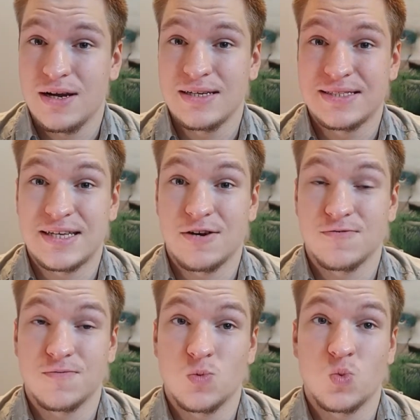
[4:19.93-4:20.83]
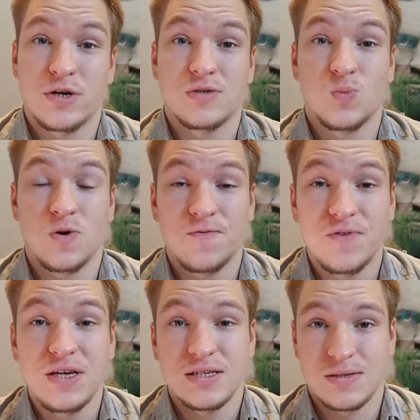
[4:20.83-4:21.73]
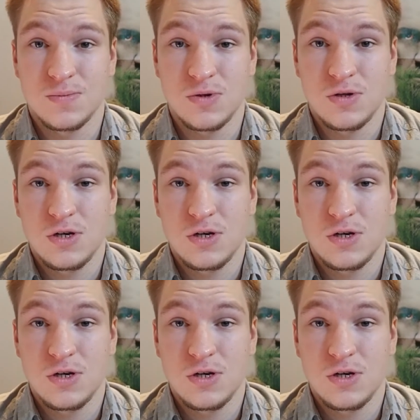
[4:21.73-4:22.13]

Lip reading: instead of what is more feasible.